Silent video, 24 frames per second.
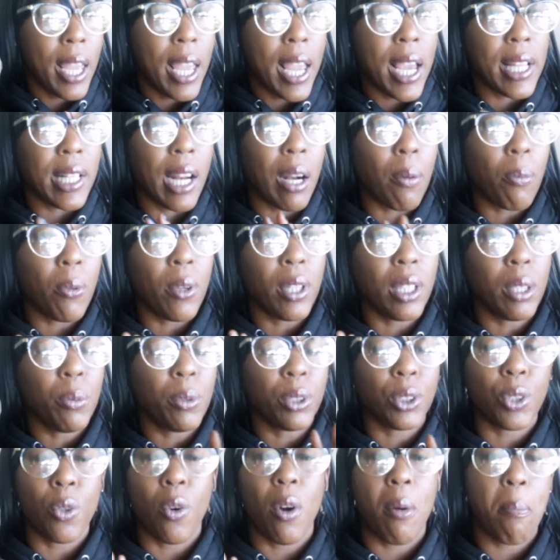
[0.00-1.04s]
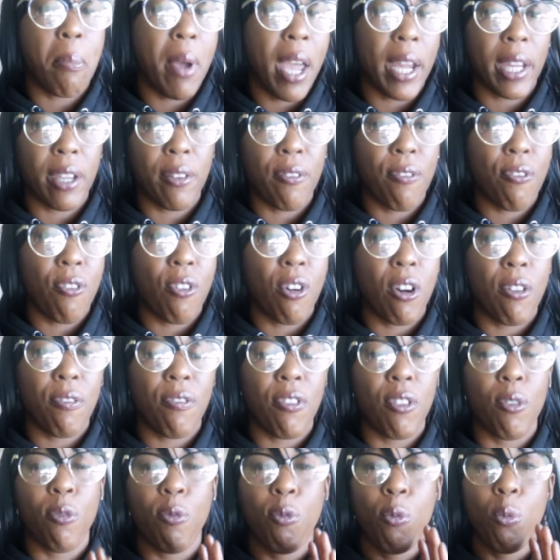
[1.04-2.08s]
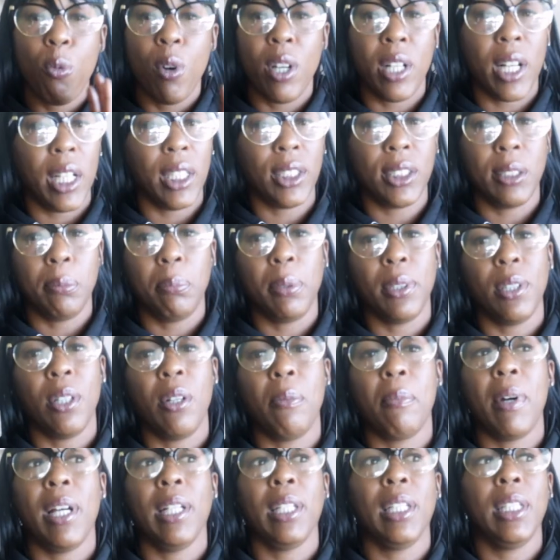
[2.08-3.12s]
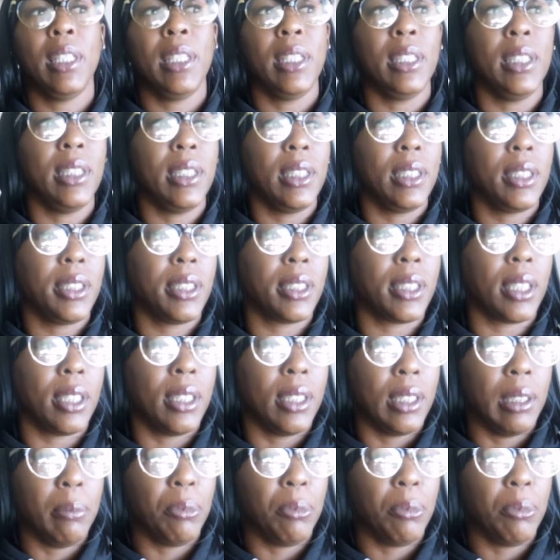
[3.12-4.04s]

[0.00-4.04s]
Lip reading: And I really was going back and forth of what I should put on my list.